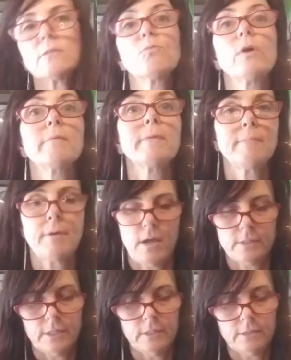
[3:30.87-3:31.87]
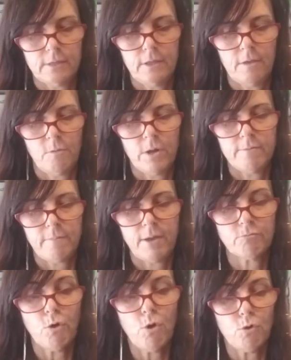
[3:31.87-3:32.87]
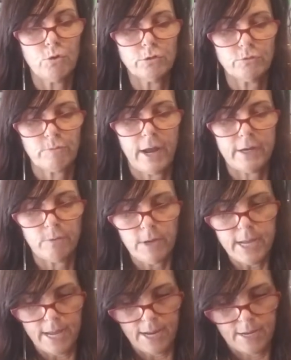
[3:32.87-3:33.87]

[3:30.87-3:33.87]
one of my rolls ran away.